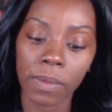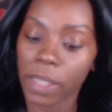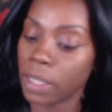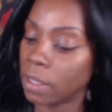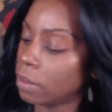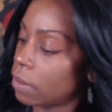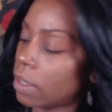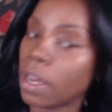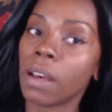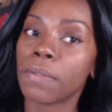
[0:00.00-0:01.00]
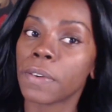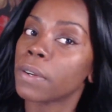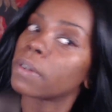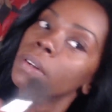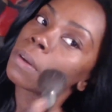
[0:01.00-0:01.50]
and
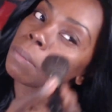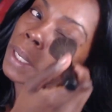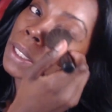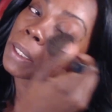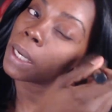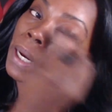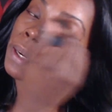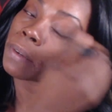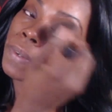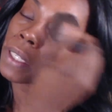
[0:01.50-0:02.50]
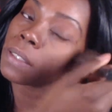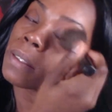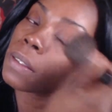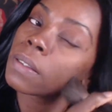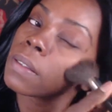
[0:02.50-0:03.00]
cover my entire face